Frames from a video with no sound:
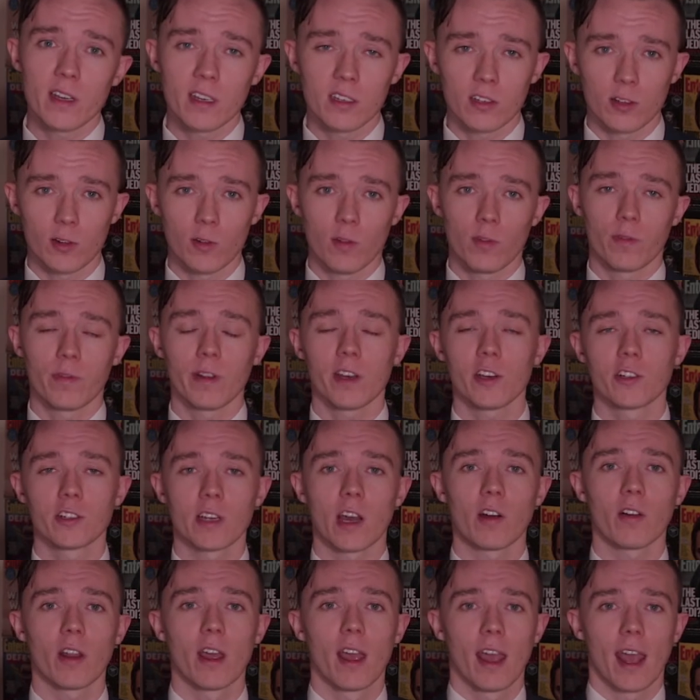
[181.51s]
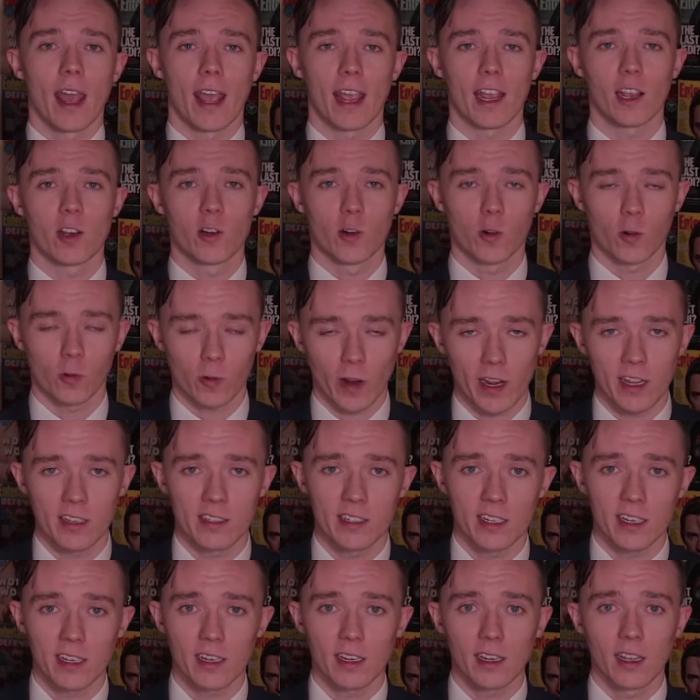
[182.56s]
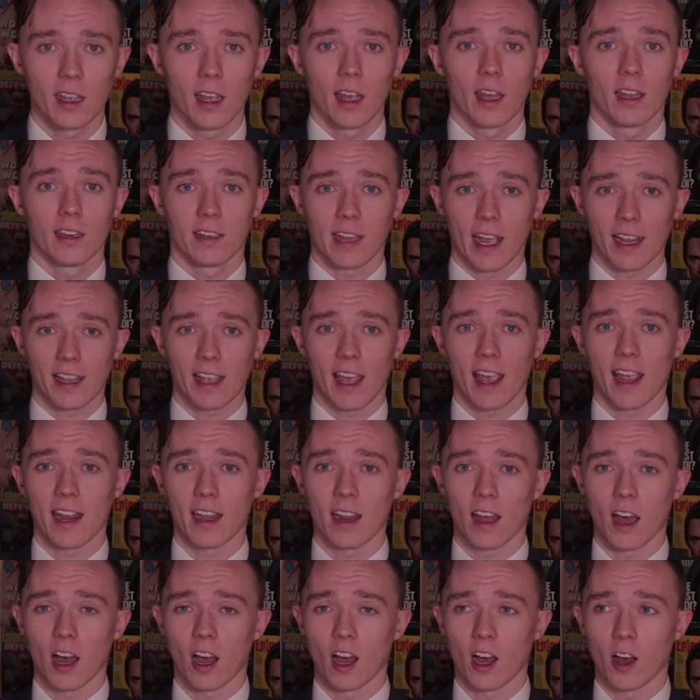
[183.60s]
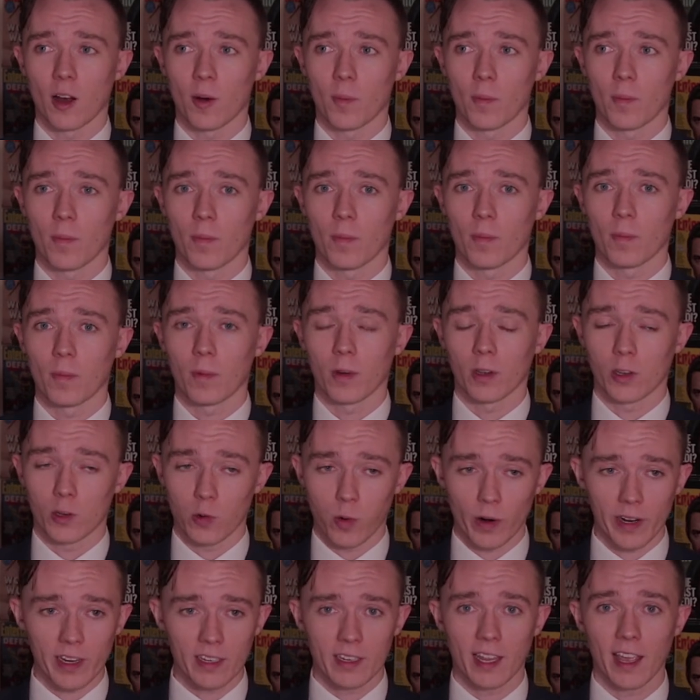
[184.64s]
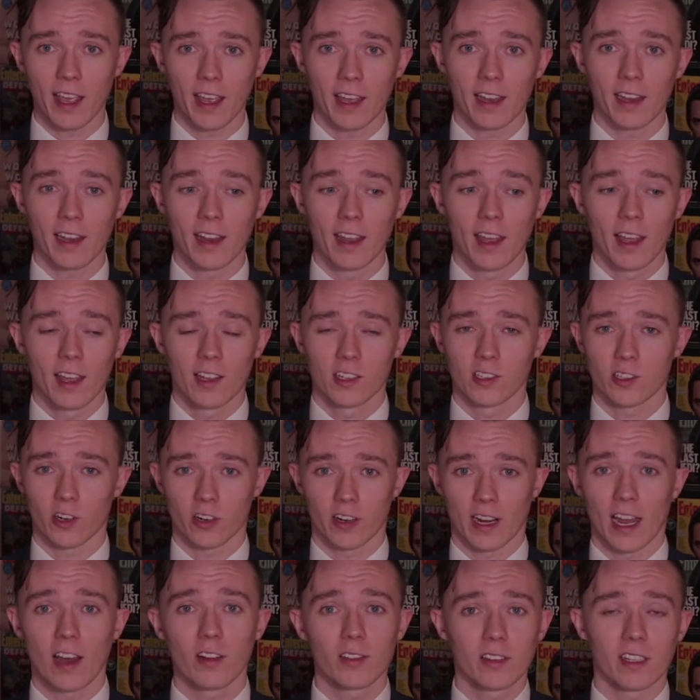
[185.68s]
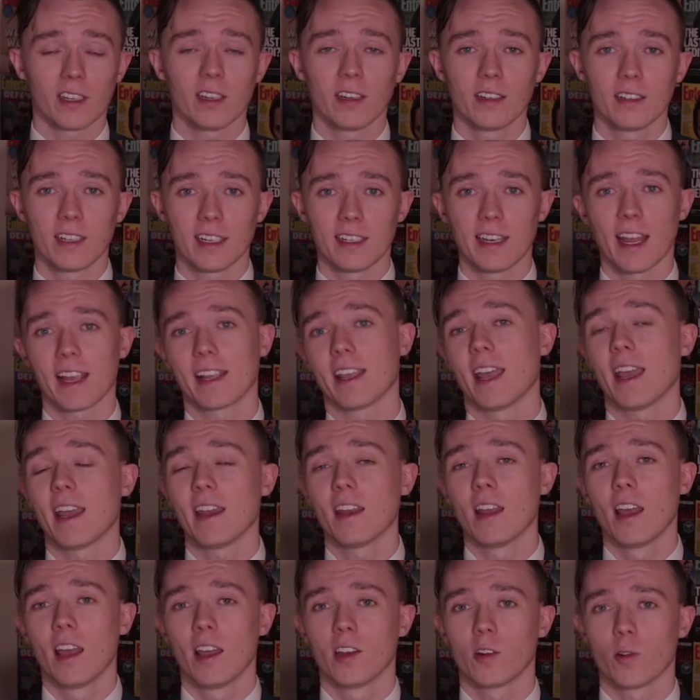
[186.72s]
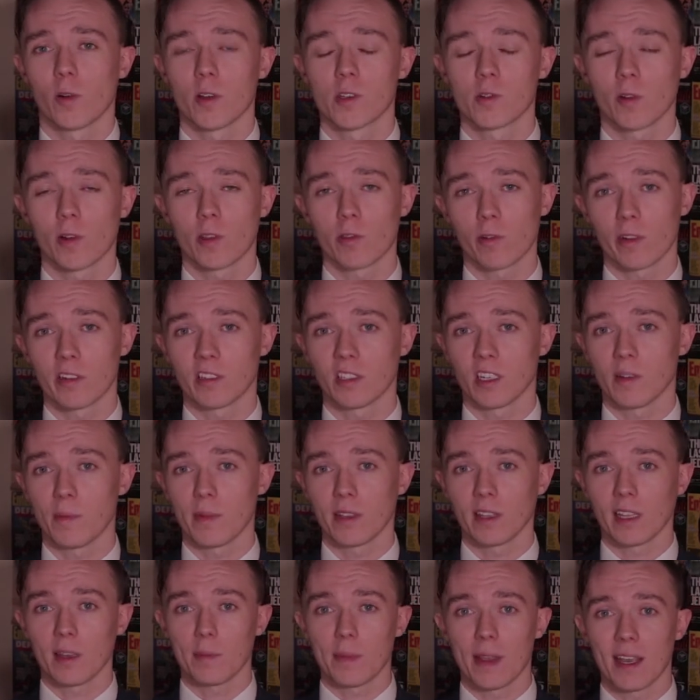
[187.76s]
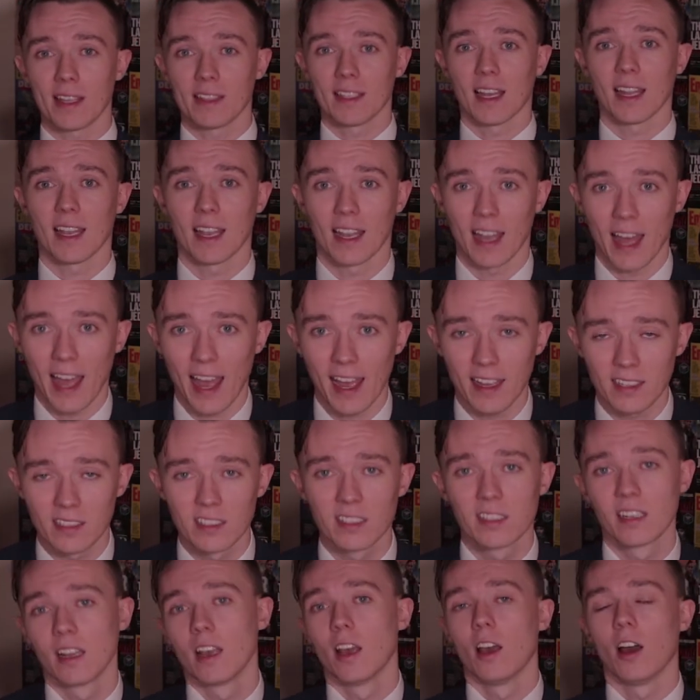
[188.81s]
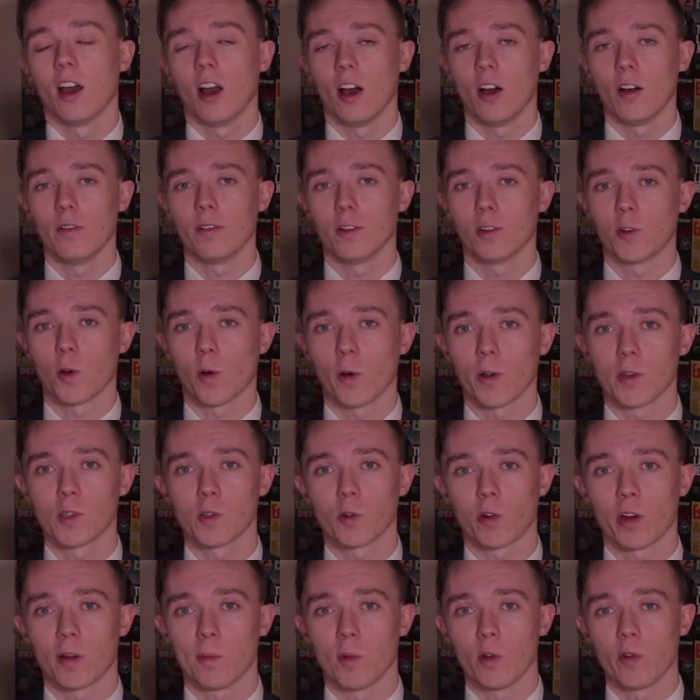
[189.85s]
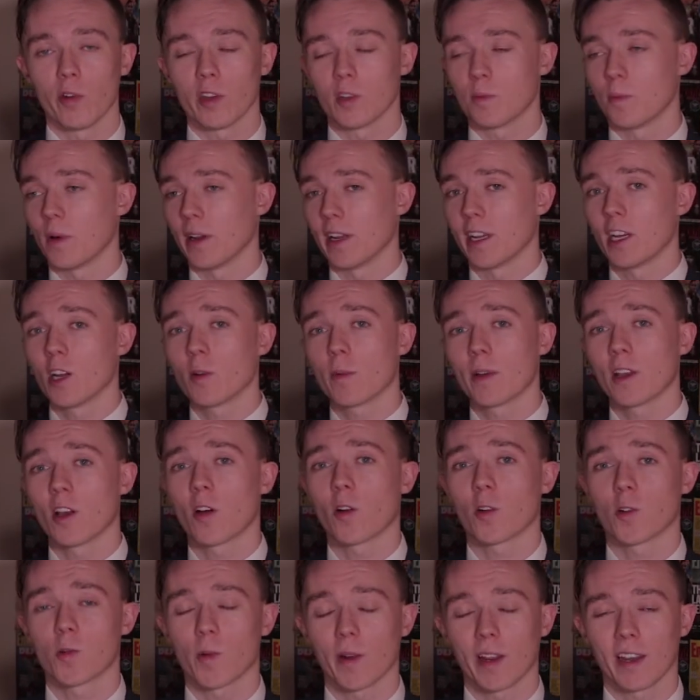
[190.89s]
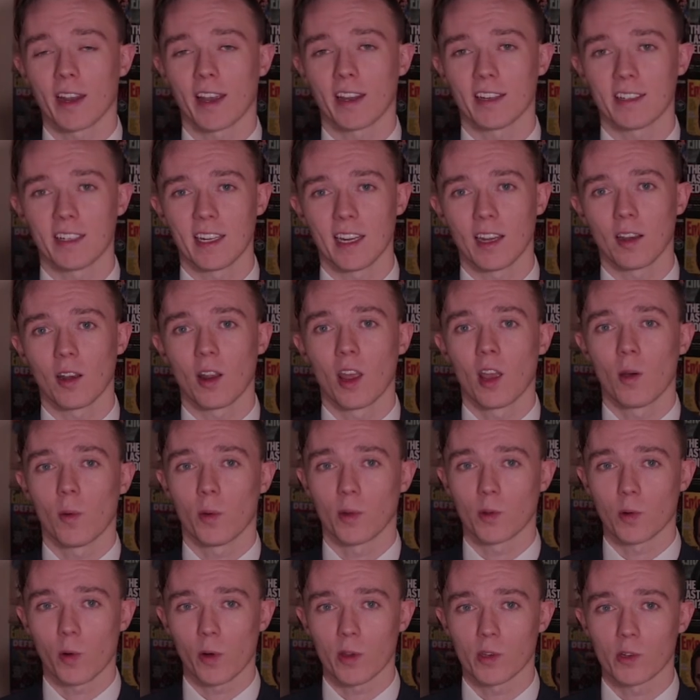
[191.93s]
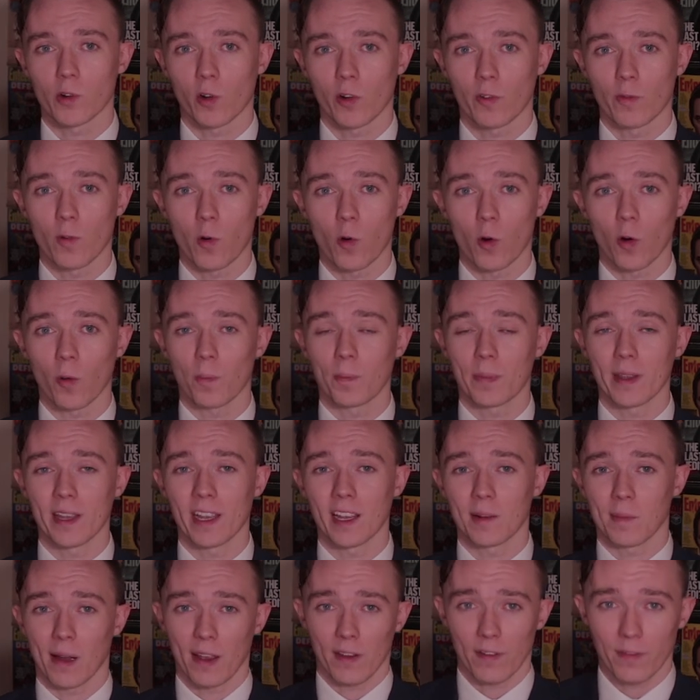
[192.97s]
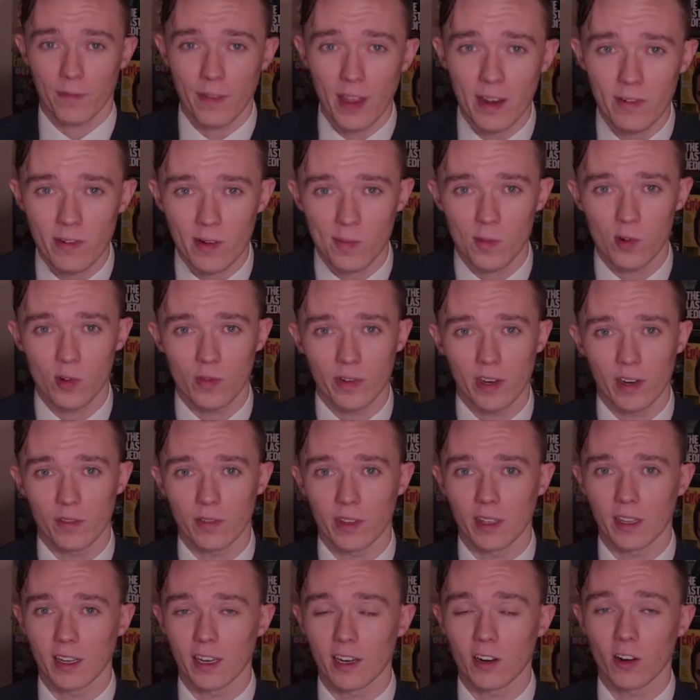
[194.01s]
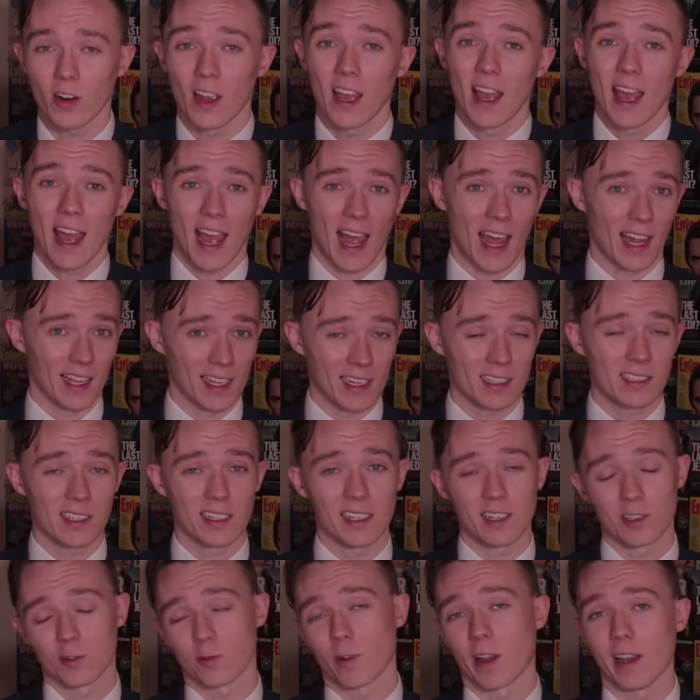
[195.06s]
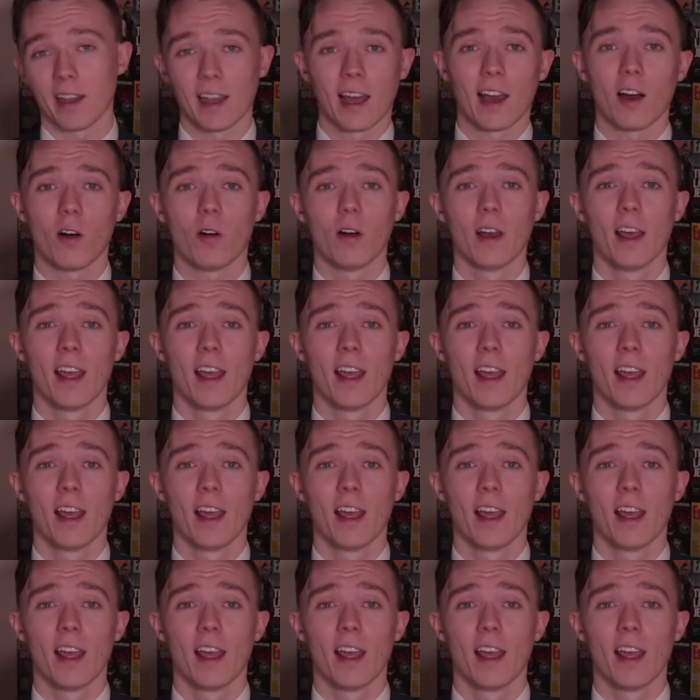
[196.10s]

to finish out a crazy decade. 2010 started out the decade, Toy Story 3 seemingly being the last of the Toy Story movies, but here we are in 2019 with Toy Story 4 being my favorite movie of the year. At least it is right now,